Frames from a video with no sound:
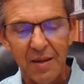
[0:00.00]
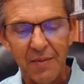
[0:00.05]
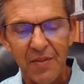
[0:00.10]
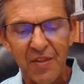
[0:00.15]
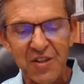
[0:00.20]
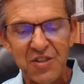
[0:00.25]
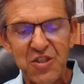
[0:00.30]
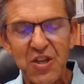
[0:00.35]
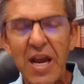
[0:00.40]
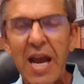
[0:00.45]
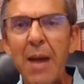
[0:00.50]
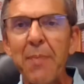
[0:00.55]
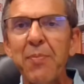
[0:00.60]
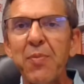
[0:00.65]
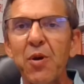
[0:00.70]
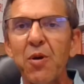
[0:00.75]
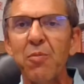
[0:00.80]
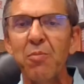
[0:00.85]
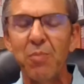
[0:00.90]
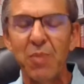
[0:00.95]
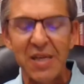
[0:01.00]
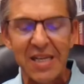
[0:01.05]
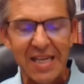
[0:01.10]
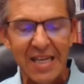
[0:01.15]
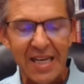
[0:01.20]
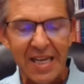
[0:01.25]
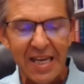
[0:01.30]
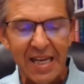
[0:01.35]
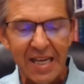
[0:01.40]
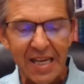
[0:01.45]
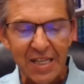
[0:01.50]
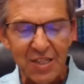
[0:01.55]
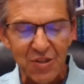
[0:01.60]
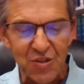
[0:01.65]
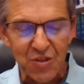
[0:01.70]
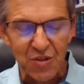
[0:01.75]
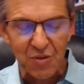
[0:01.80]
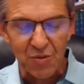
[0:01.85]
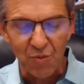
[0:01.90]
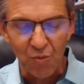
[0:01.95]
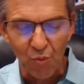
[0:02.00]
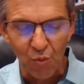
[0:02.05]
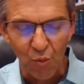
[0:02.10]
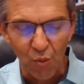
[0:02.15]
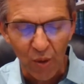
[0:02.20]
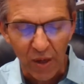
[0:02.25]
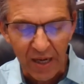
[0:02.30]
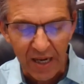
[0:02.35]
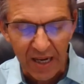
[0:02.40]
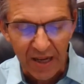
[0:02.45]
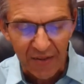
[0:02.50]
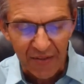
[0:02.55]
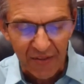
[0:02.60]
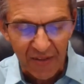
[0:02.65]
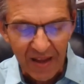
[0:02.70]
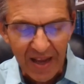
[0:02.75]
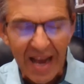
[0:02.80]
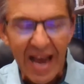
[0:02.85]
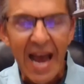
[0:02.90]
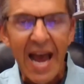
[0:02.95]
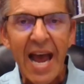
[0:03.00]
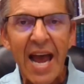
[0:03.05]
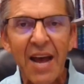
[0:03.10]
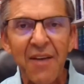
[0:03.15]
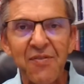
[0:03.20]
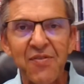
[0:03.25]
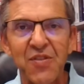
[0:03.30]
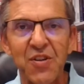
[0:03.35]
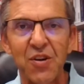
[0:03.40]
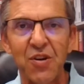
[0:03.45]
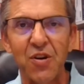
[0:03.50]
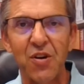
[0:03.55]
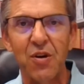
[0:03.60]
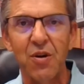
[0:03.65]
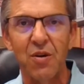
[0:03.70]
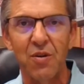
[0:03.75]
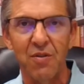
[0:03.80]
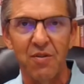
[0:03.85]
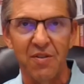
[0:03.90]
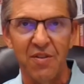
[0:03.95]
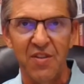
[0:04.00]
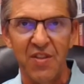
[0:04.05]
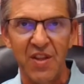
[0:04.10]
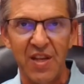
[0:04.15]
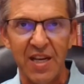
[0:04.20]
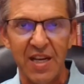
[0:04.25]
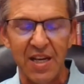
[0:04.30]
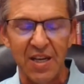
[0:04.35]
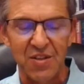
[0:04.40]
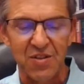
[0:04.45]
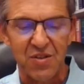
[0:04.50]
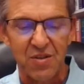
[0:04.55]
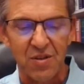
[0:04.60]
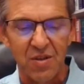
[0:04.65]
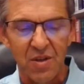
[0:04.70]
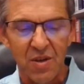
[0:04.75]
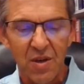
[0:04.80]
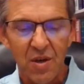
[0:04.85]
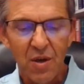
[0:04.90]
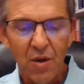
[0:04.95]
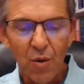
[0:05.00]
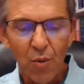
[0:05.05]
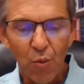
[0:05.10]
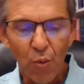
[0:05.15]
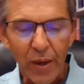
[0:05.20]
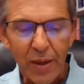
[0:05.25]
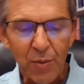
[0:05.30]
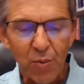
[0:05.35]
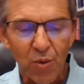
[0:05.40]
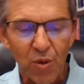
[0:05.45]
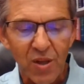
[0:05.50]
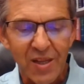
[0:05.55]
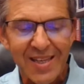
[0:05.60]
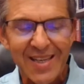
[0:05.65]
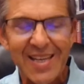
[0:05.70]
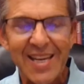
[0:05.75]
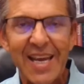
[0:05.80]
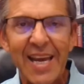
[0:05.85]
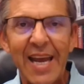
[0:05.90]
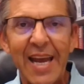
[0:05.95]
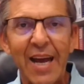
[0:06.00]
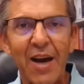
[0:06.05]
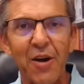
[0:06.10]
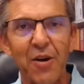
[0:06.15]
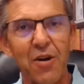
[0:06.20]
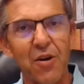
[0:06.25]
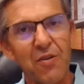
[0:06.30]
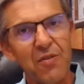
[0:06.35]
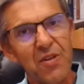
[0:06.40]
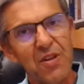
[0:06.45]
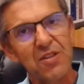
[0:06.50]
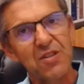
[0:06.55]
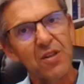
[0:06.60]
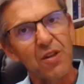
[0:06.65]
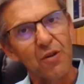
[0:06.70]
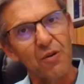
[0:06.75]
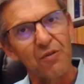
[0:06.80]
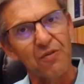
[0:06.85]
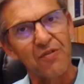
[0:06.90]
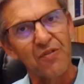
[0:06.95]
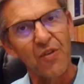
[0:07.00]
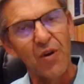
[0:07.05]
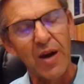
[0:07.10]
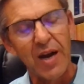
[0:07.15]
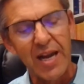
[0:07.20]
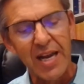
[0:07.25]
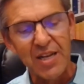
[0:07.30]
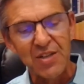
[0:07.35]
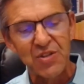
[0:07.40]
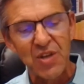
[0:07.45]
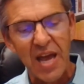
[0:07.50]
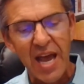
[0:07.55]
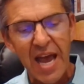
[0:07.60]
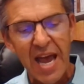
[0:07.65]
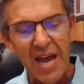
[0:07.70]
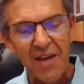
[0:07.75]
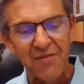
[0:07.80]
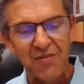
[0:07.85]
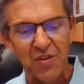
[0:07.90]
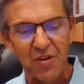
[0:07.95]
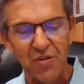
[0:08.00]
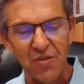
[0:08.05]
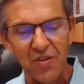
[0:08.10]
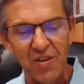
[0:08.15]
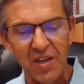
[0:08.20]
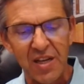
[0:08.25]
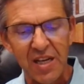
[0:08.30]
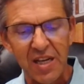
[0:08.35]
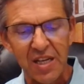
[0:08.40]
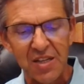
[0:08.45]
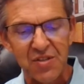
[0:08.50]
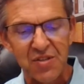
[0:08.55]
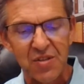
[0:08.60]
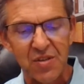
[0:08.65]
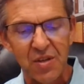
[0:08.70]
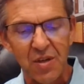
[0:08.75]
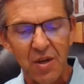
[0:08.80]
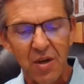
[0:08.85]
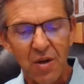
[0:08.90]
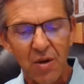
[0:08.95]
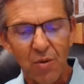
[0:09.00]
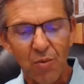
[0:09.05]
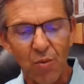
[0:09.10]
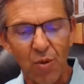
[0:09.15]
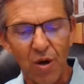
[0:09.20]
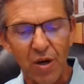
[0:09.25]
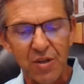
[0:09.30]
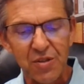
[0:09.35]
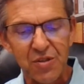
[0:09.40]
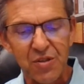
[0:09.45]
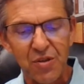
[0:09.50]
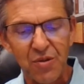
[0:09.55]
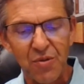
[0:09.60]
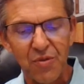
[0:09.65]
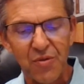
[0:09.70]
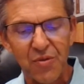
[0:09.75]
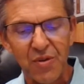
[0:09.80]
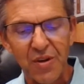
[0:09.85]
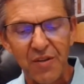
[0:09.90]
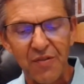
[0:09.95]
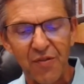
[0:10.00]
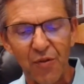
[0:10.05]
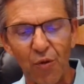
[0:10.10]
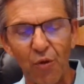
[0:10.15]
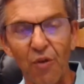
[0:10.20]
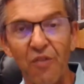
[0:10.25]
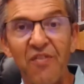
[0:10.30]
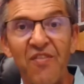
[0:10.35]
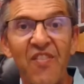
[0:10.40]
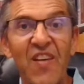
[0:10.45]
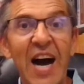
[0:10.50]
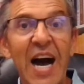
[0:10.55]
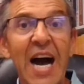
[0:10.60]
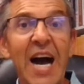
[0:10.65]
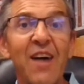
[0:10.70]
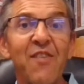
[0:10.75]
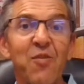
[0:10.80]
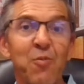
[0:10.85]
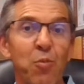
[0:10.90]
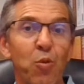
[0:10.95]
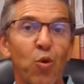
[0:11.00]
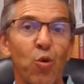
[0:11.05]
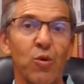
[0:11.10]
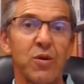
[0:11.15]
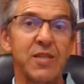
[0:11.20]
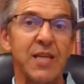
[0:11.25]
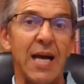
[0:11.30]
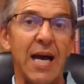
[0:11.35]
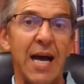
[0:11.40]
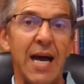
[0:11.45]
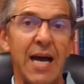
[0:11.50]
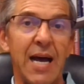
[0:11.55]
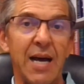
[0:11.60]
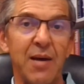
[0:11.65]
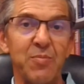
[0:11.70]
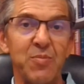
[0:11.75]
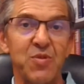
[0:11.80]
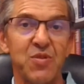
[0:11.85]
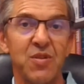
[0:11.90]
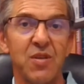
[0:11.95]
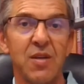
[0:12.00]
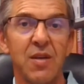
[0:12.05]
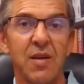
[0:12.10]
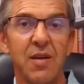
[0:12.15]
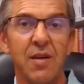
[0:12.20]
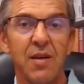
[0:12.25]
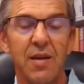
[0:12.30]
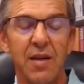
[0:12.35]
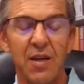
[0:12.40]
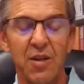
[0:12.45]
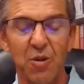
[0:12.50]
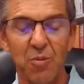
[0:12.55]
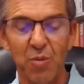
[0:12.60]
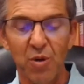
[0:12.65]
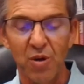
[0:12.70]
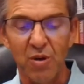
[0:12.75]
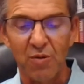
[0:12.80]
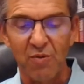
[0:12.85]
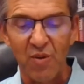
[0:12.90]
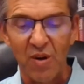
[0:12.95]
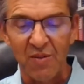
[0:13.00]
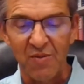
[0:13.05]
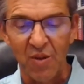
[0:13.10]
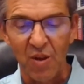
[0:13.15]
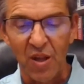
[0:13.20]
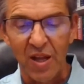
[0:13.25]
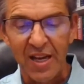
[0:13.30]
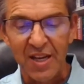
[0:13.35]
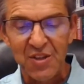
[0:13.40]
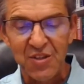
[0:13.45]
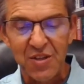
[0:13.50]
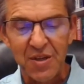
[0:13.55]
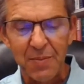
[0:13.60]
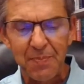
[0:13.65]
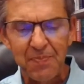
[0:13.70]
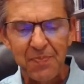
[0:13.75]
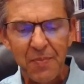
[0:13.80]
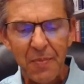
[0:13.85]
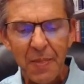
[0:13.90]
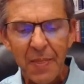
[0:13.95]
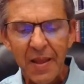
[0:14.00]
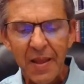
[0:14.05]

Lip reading: The chapter begins with "after this." We will encounter this little phrase, "after this," 1, 2, 3, 4, 5 more times in the book of Revelation.